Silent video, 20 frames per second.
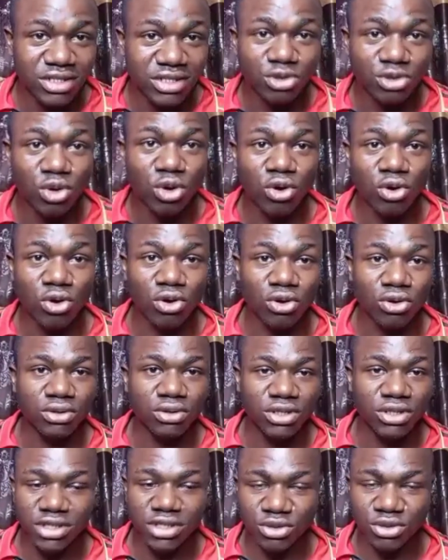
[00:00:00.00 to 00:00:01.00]
is not all.
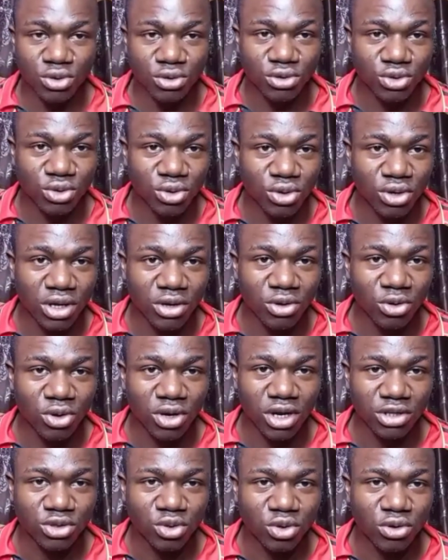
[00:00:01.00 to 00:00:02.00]
This is not all
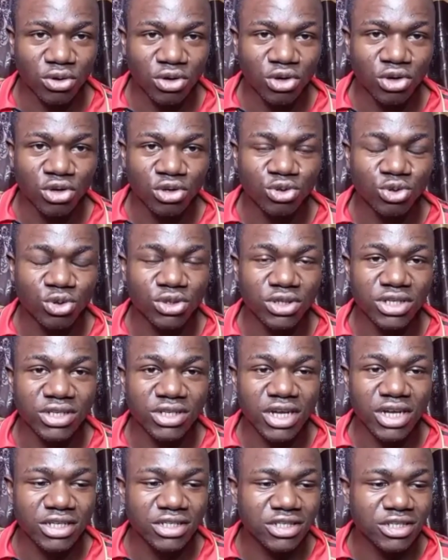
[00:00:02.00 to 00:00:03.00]
at all. So the
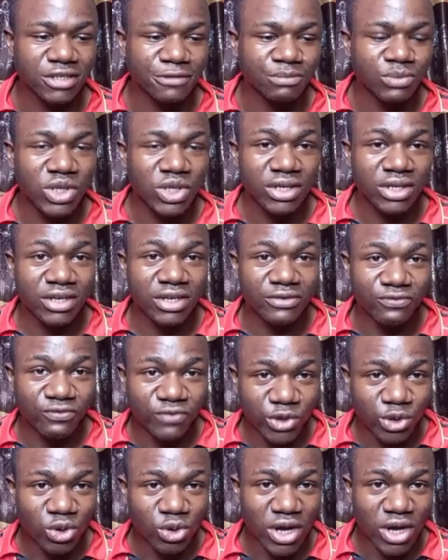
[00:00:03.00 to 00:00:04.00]
next
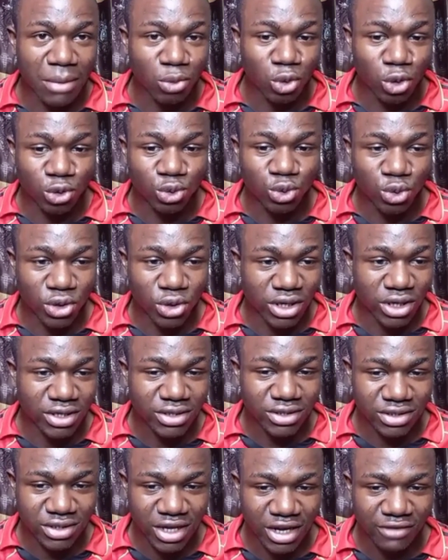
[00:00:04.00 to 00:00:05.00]
video I'm going to release
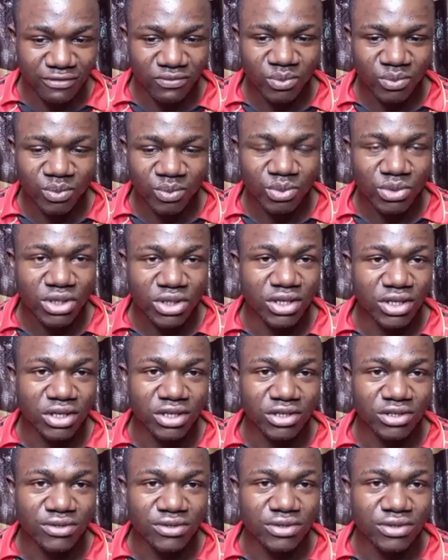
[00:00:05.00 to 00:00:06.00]
now
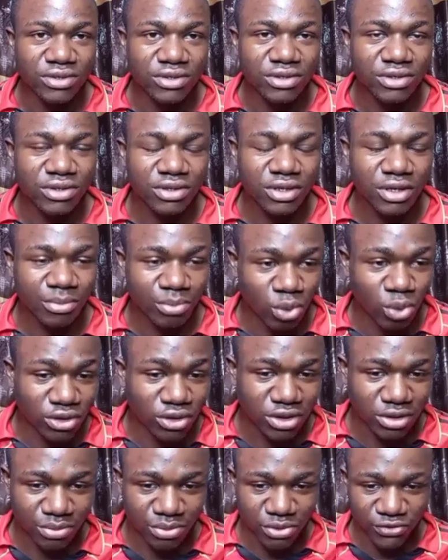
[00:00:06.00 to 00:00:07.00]
is,
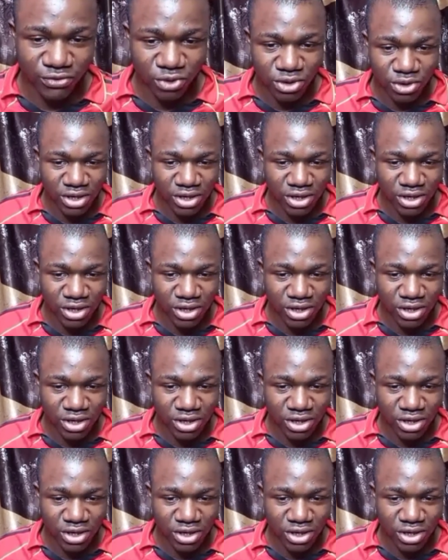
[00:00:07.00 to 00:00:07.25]
but before